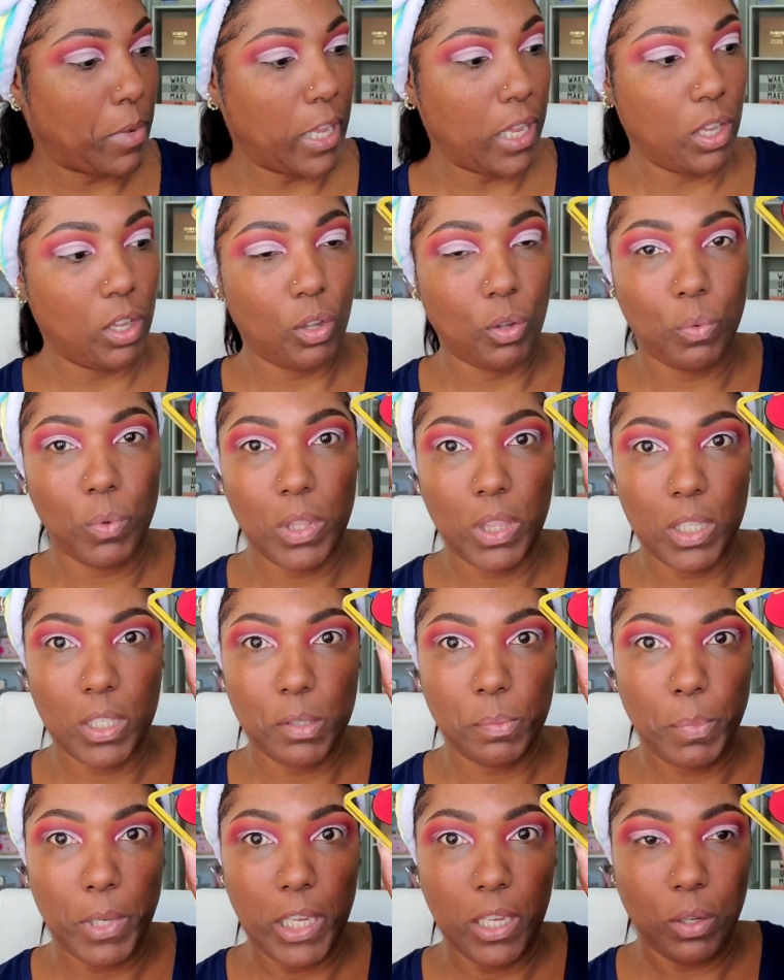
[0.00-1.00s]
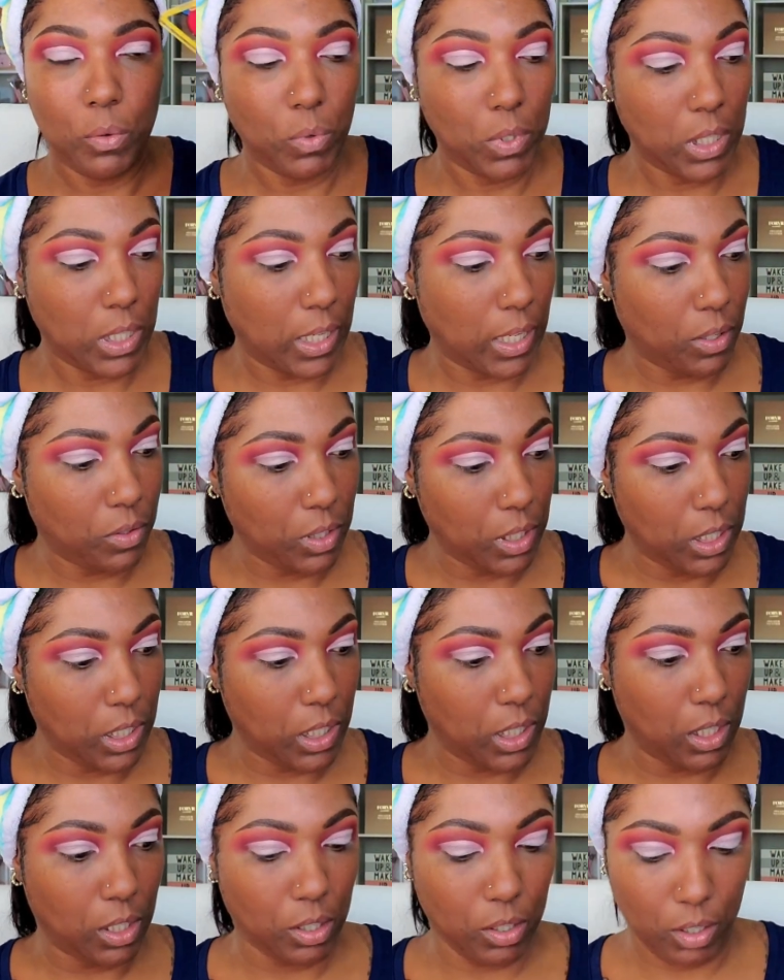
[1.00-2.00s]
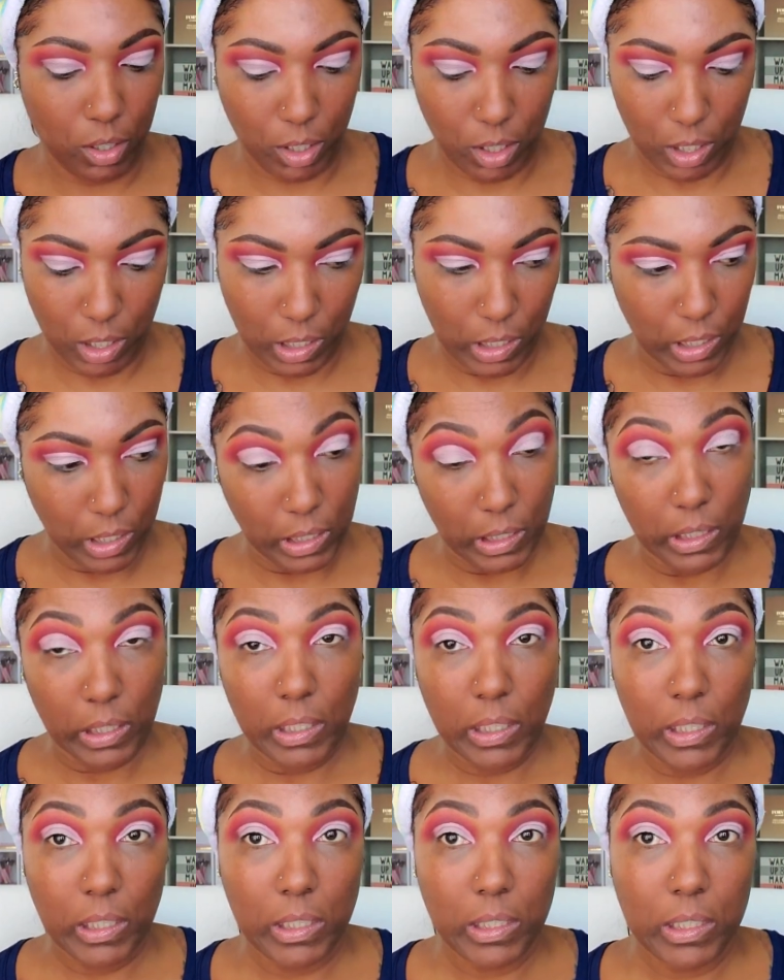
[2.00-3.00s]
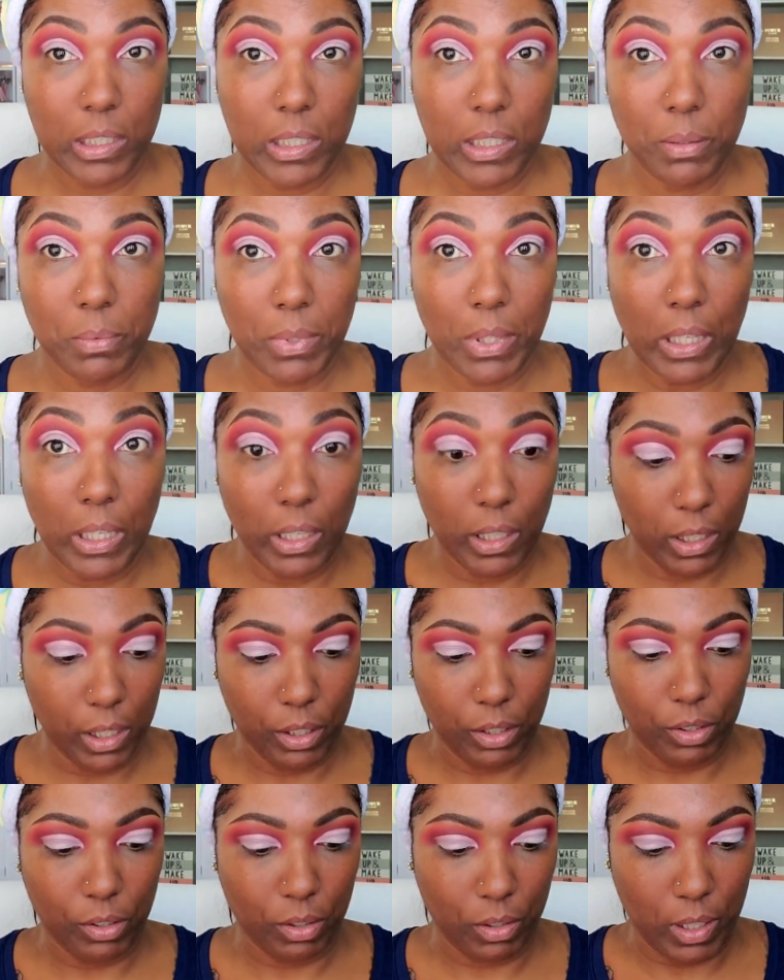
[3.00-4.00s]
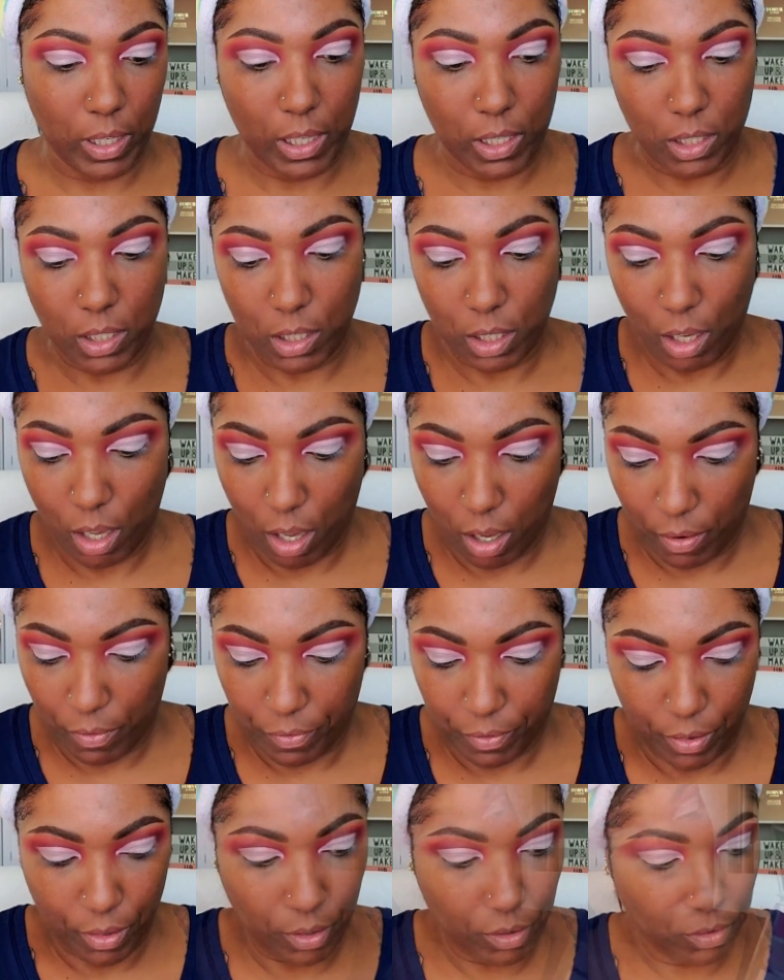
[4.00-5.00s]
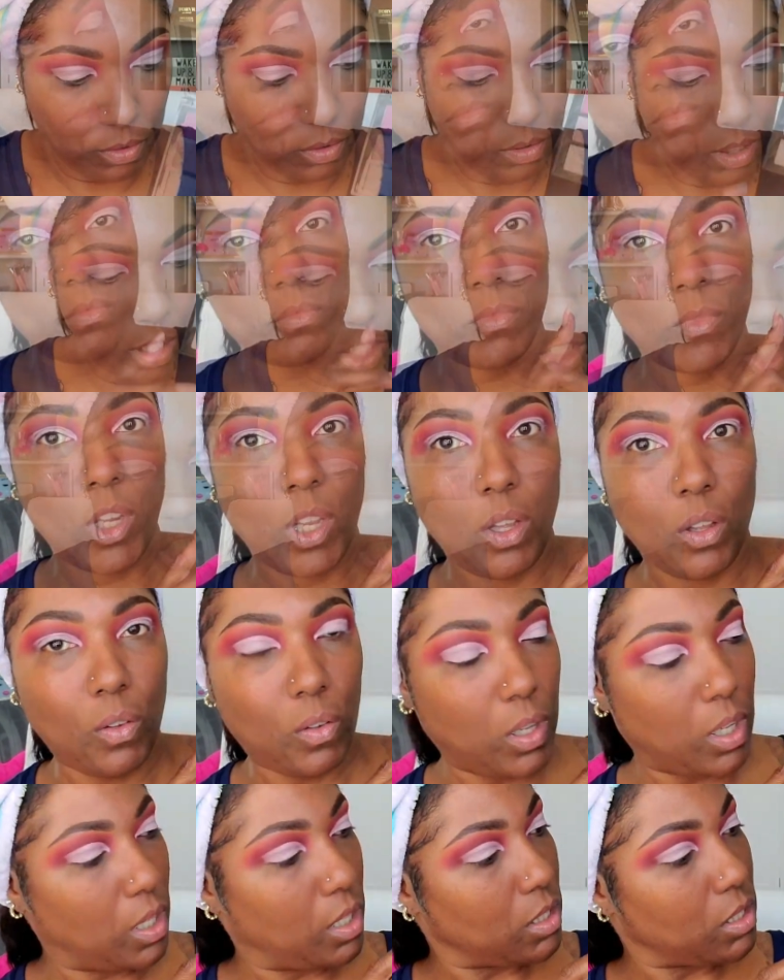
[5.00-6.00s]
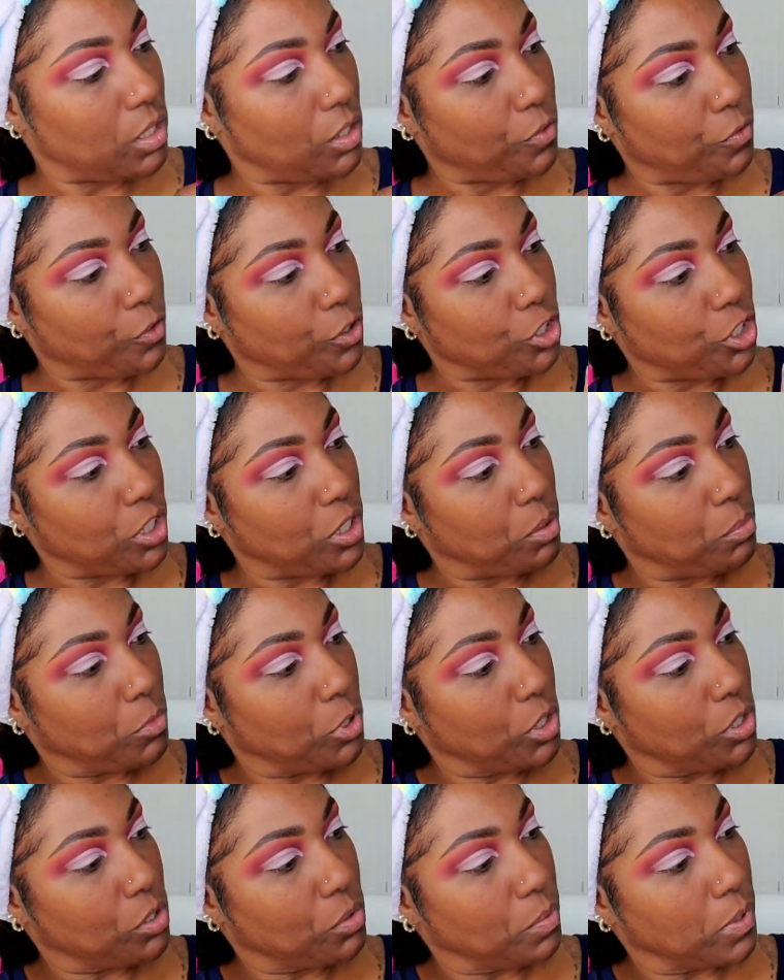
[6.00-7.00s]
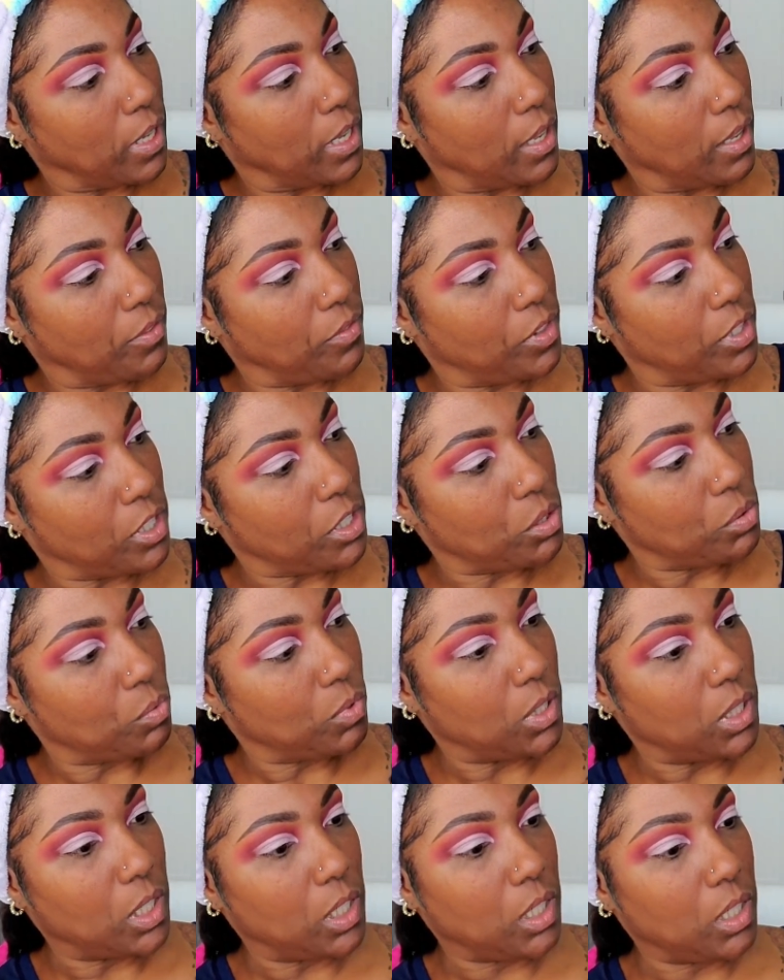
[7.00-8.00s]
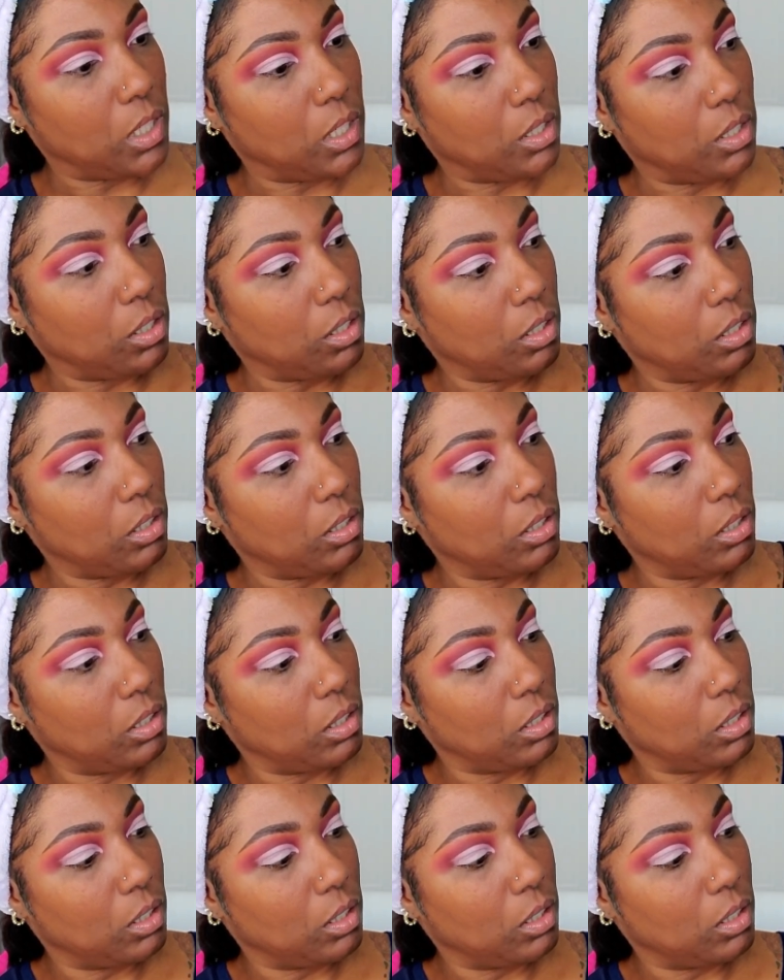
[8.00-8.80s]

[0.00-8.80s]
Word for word: I might go with this pink one down here. Now let's see what the LA Girl has to offer. Okay, so for shimmers, we have this one here,